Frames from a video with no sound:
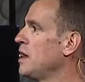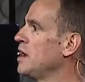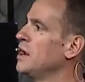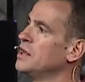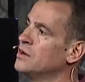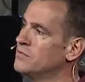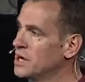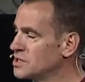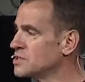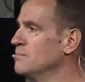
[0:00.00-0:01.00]
And He
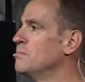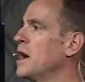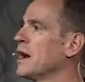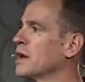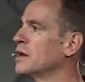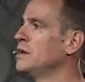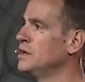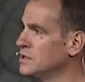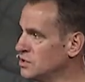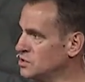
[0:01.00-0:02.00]
invites him back
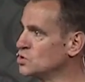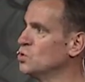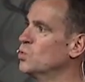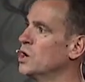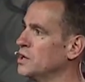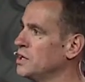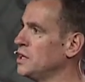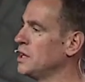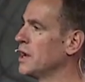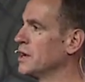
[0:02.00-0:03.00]
into what
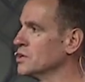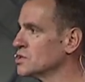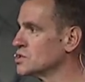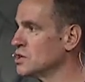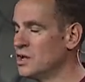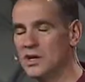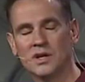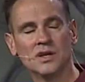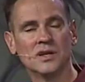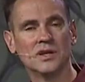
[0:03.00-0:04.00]
He has
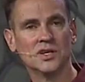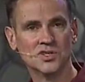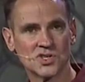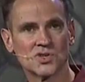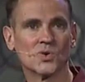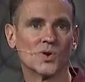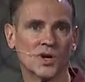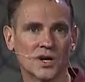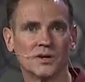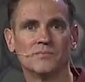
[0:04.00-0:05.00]
in
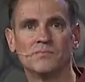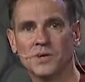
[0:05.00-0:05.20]
store.